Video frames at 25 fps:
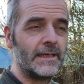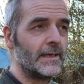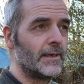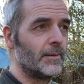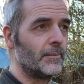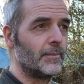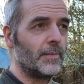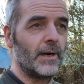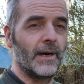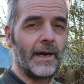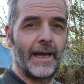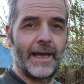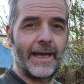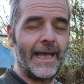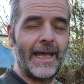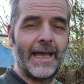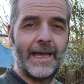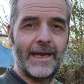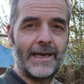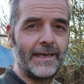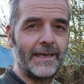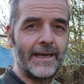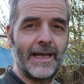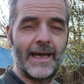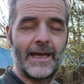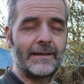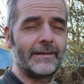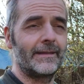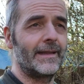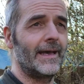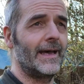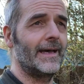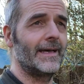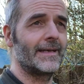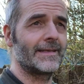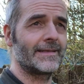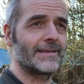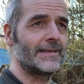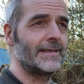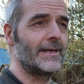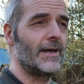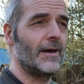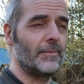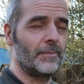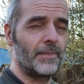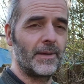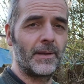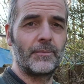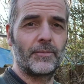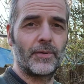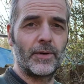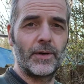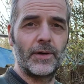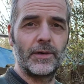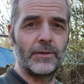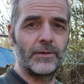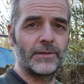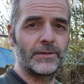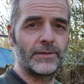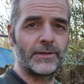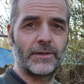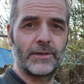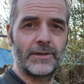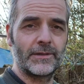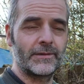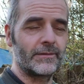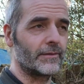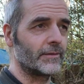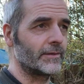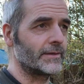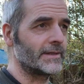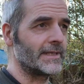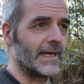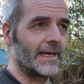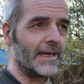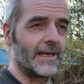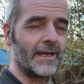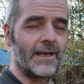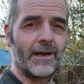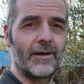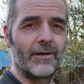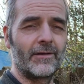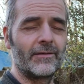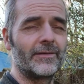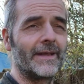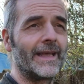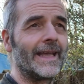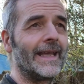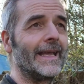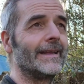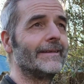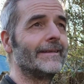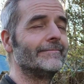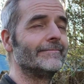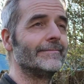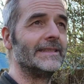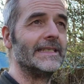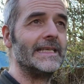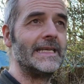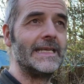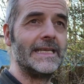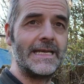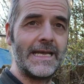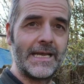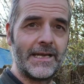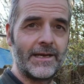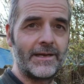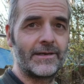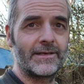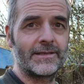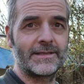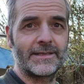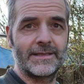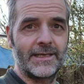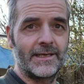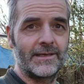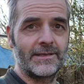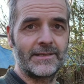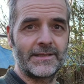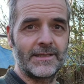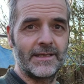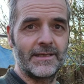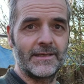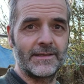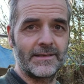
But again, that has not been pruned or taken care of in years and years and years.